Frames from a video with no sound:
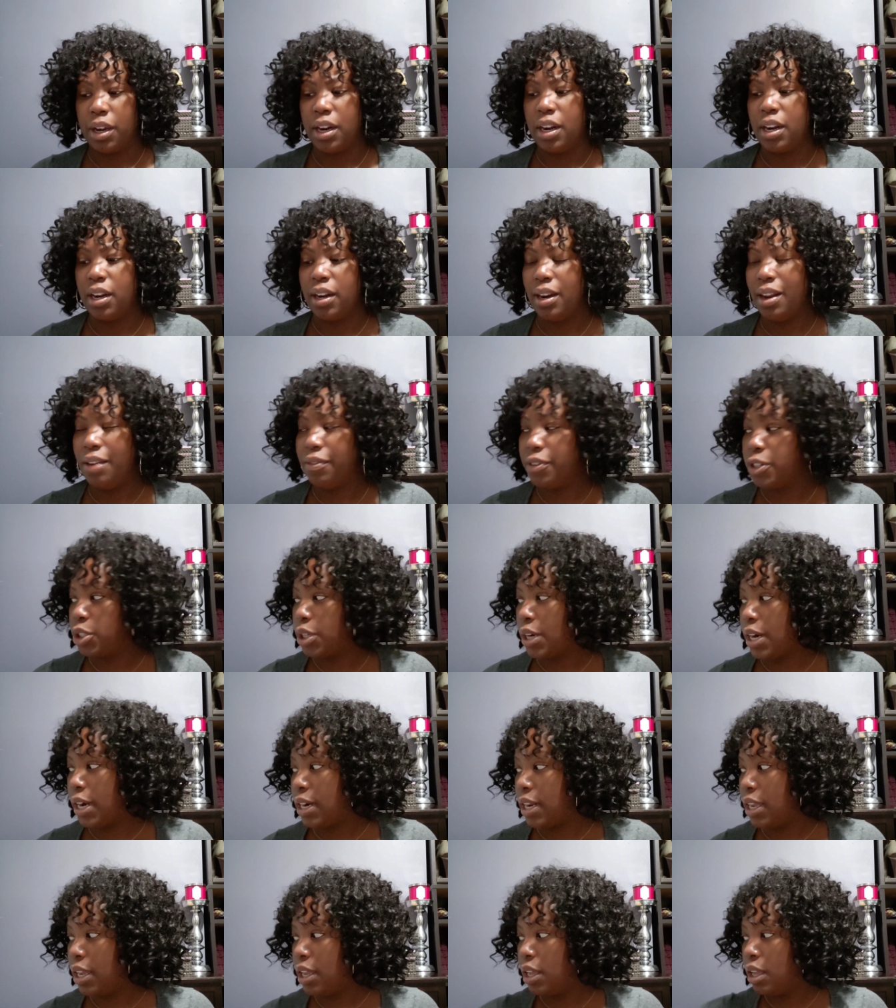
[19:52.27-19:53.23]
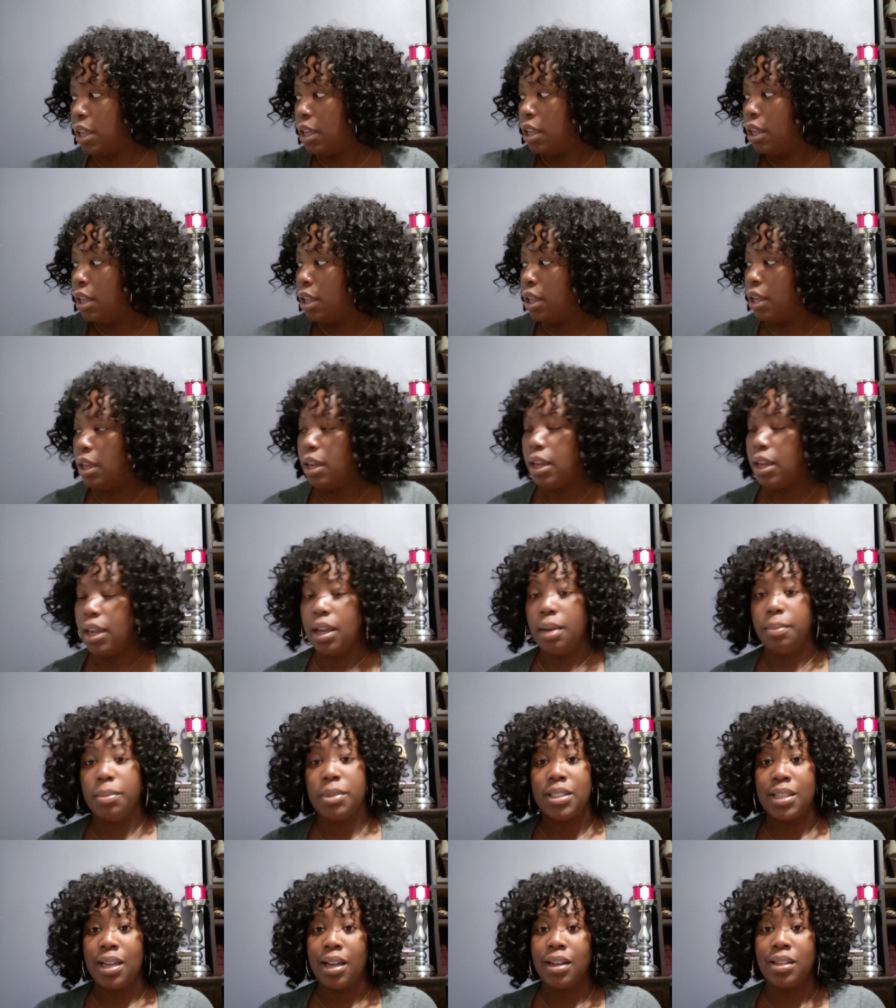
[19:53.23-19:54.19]
I've never tried it.
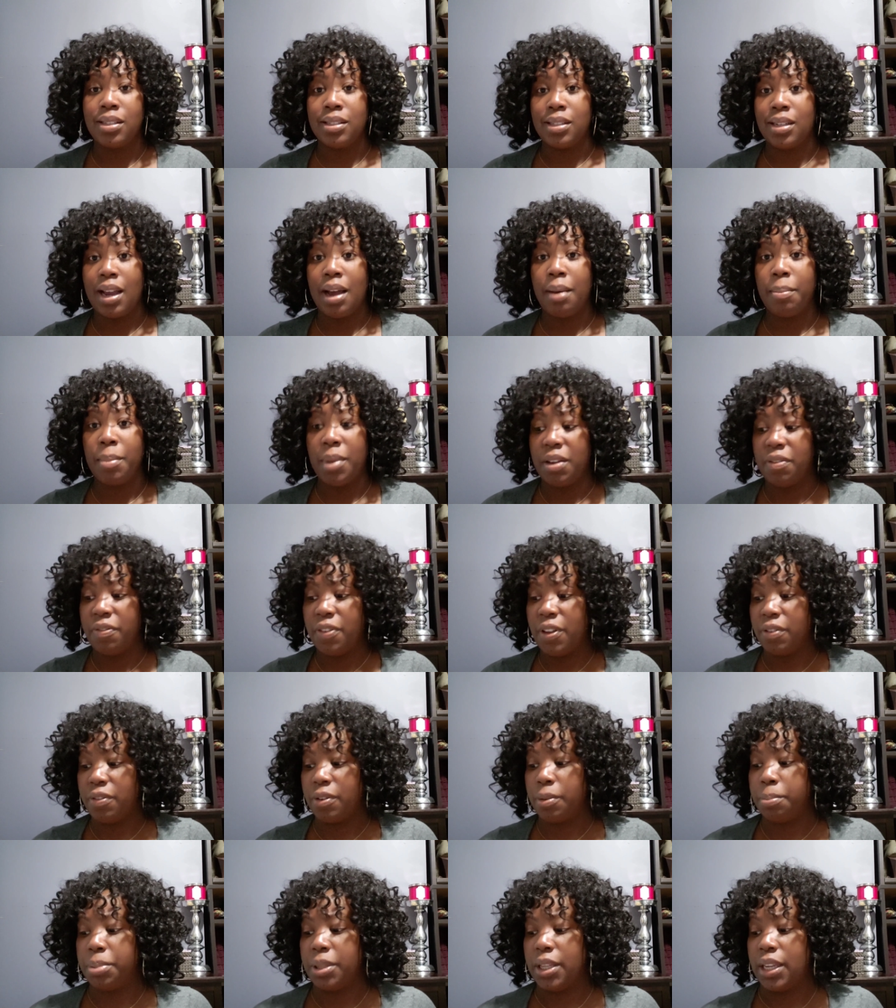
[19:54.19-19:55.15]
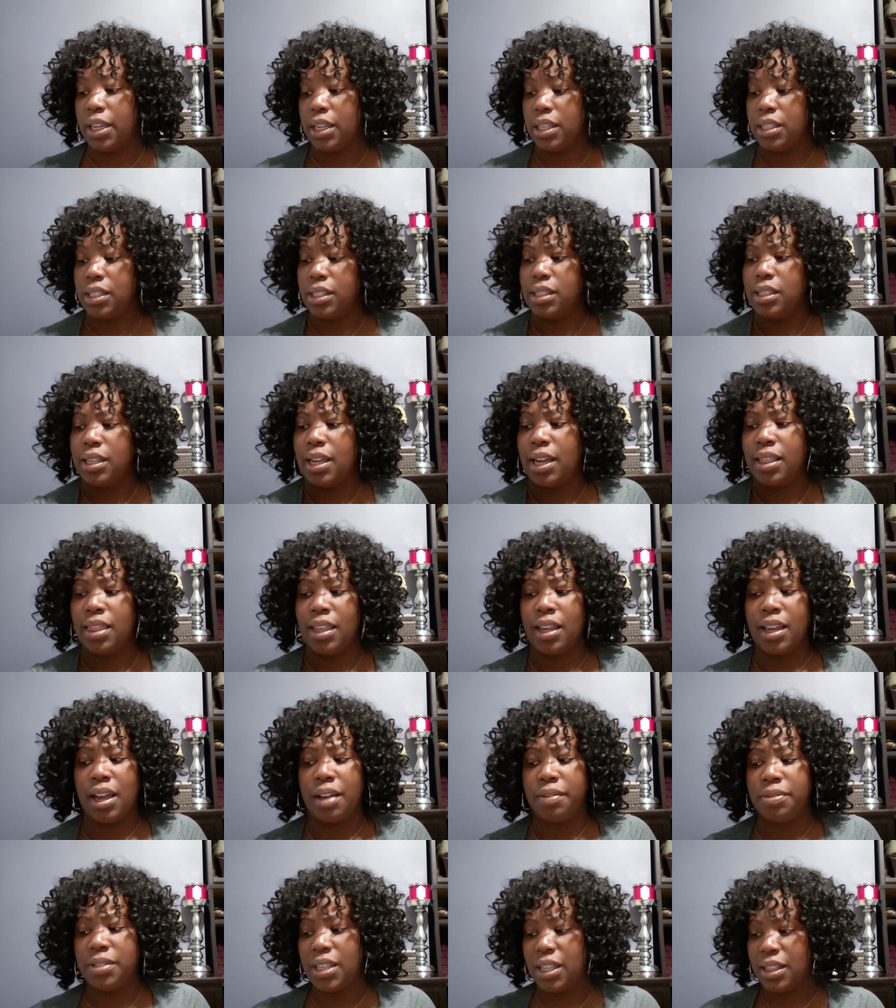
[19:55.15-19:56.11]
Amazon is not my favorite place. I think
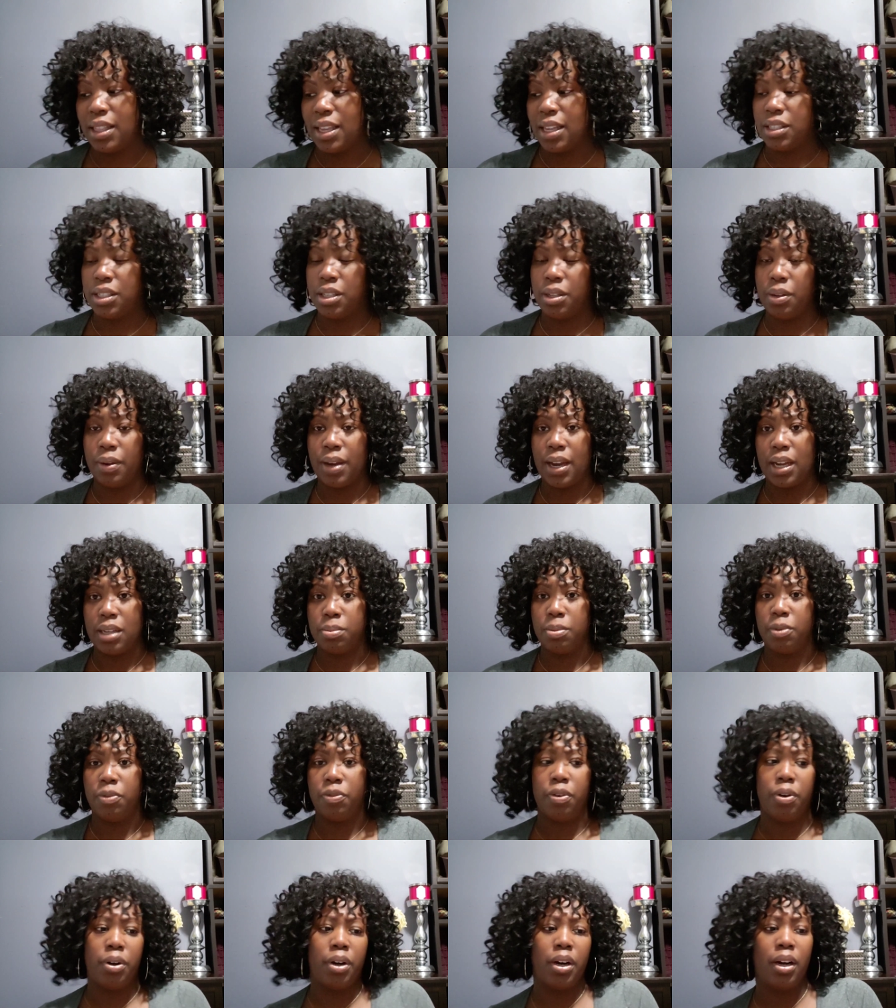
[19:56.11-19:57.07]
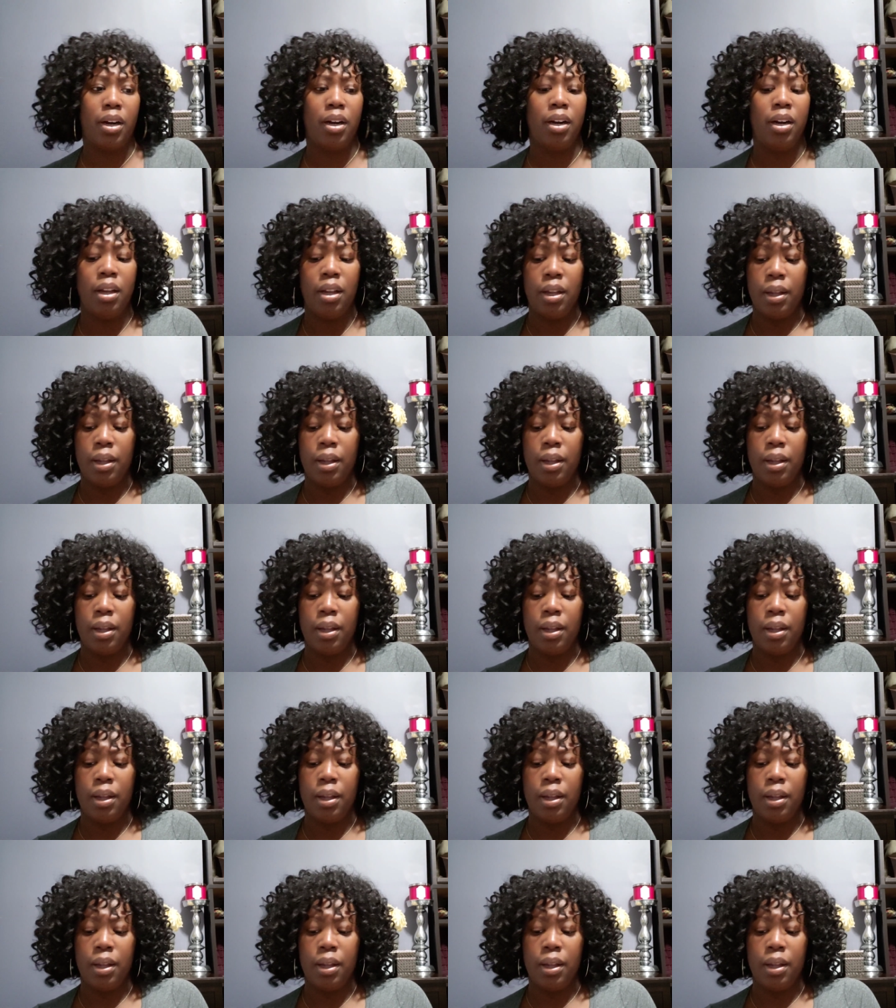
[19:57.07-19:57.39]
I've said that to you guys before.